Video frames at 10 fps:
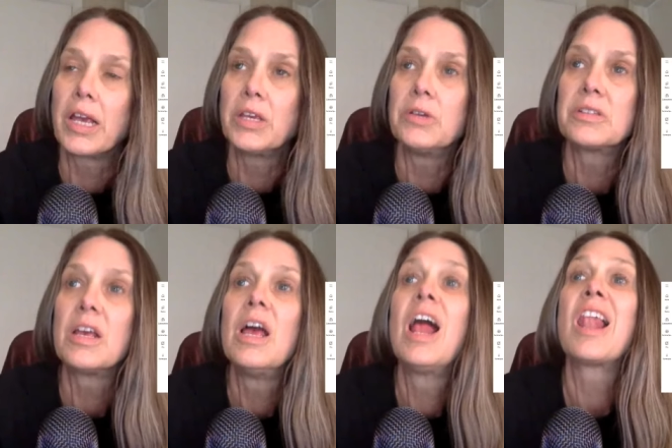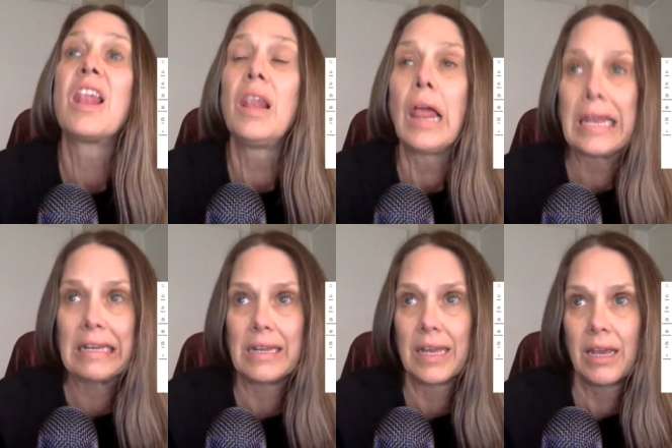use
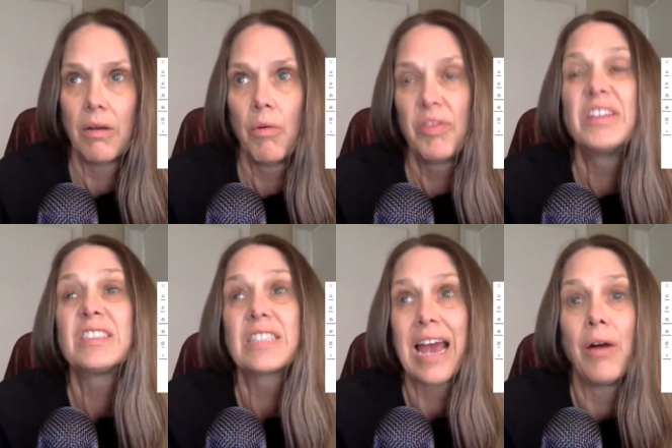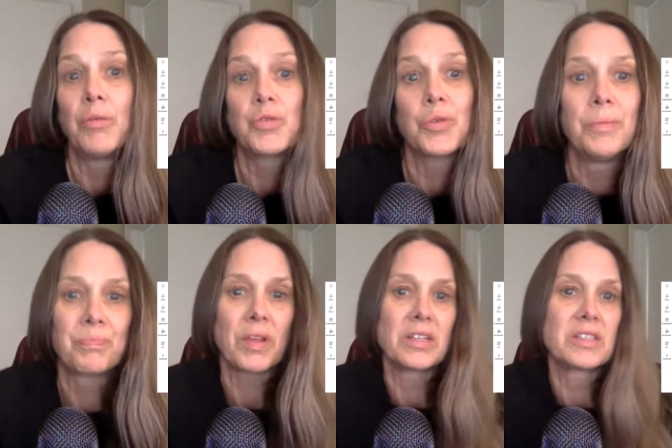lightly with this scoundrel.
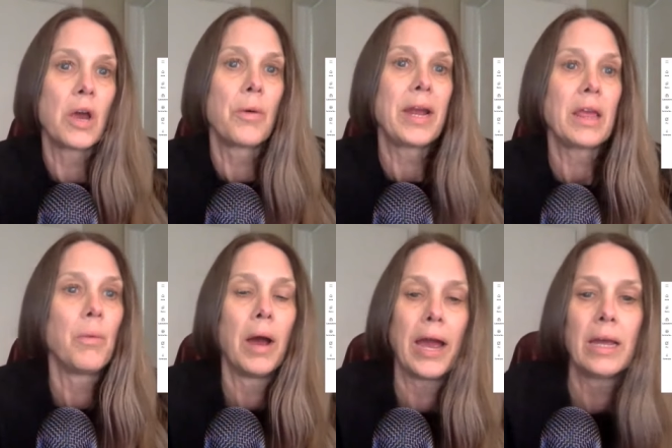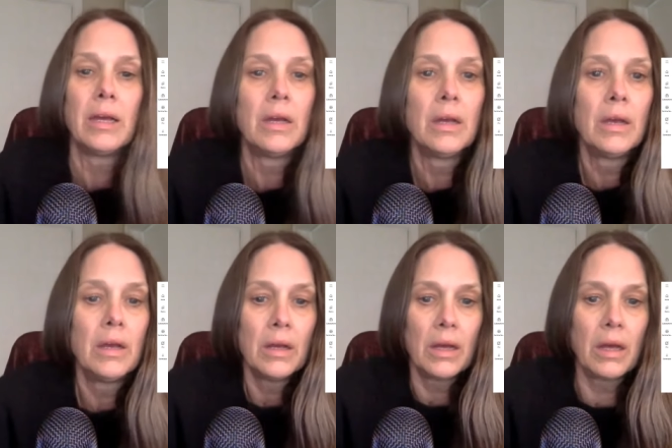So anyway,
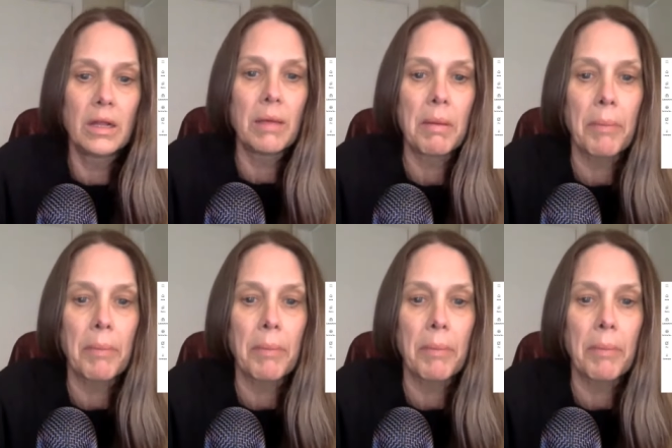let me